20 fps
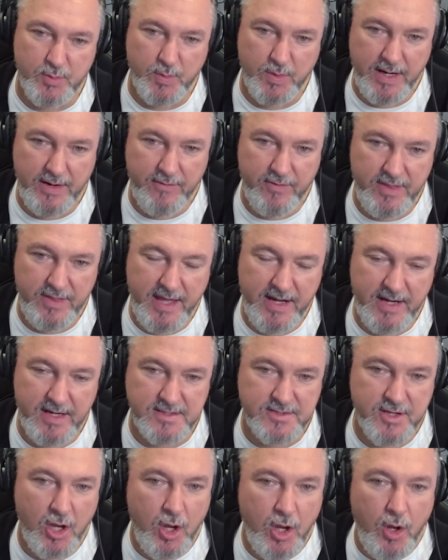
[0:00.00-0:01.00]
whatever that
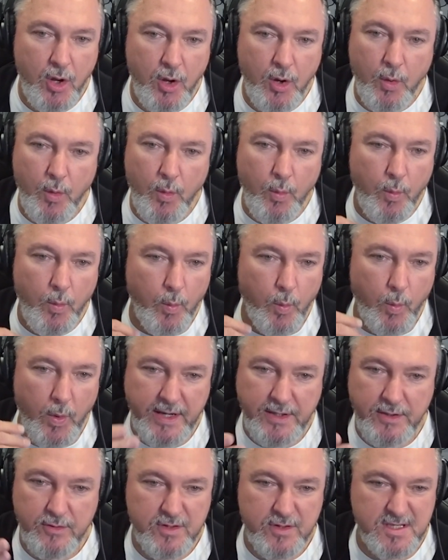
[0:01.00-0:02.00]
is.
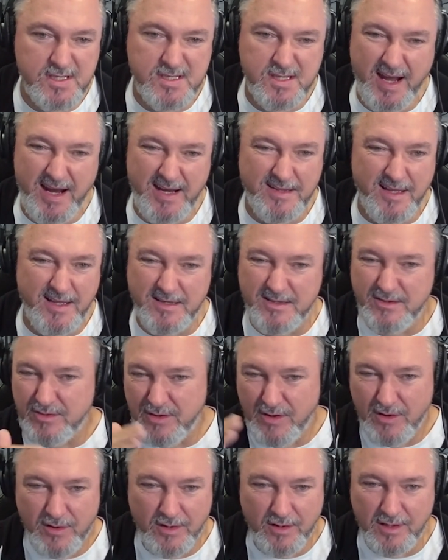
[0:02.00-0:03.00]
When you decide that you're
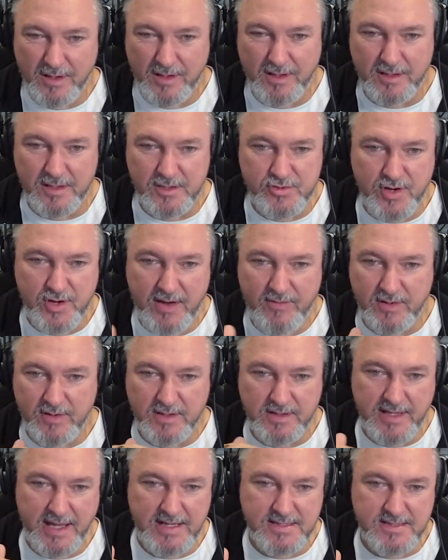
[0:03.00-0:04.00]
no longer going to travel
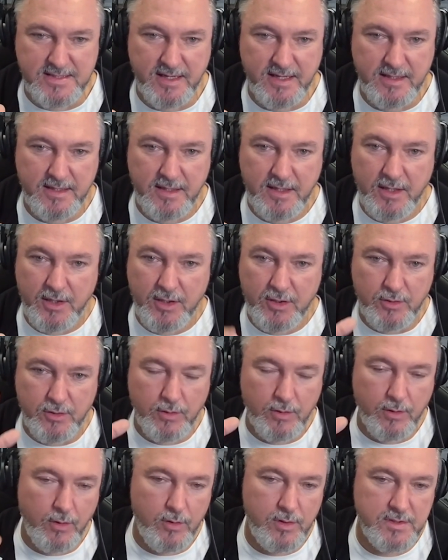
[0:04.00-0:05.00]
and that's it,
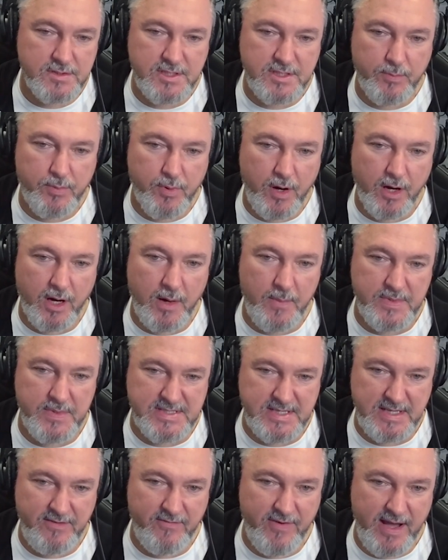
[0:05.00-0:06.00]
your loyalty program
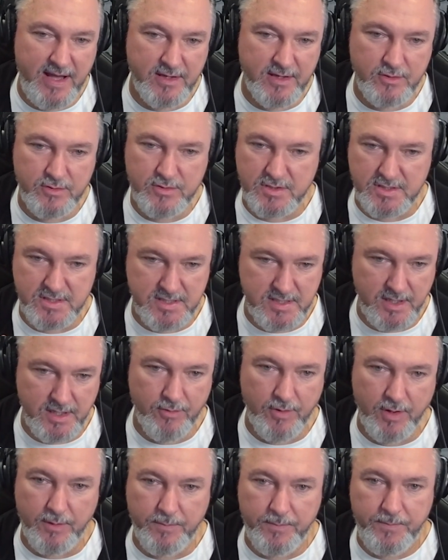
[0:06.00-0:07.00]
is devalued to
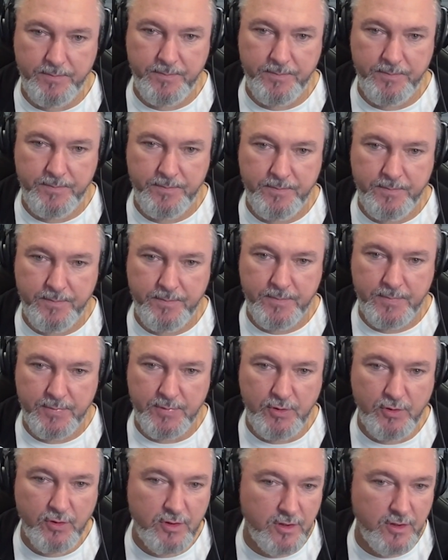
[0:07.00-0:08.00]
zero.
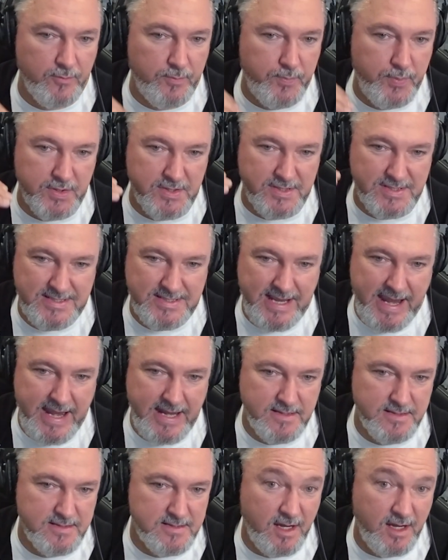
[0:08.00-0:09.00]
You could have put
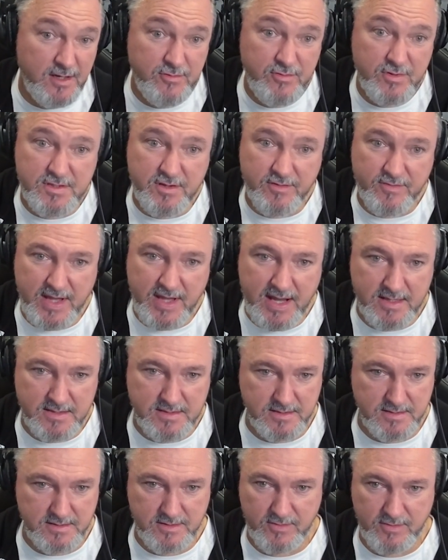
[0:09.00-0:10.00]
tens, hundreds of
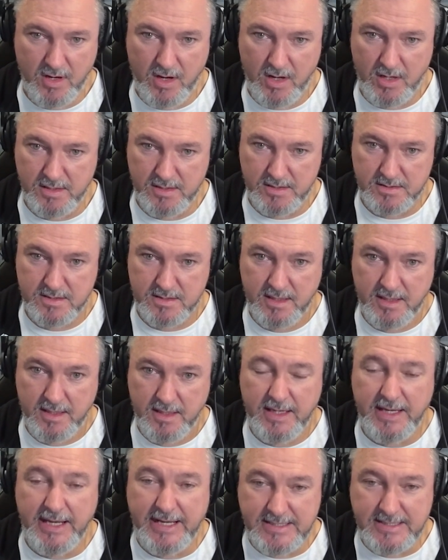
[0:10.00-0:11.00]
thousands of dollars
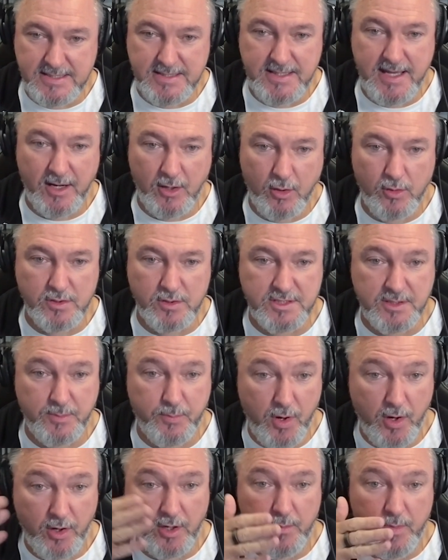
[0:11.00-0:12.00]
into that loyalty
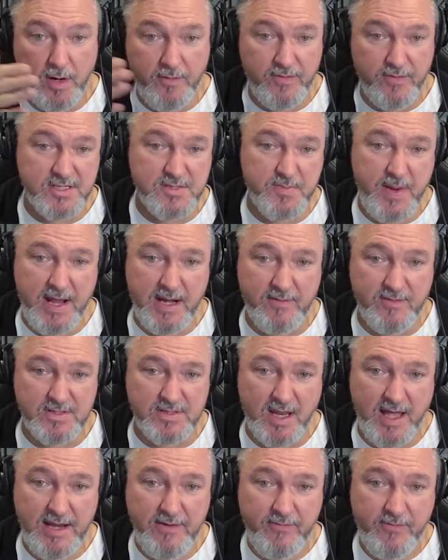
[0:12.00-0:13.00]
program over the span of
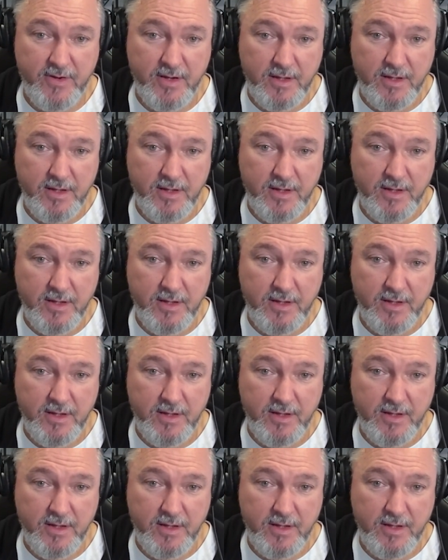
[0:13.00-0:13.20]
its life,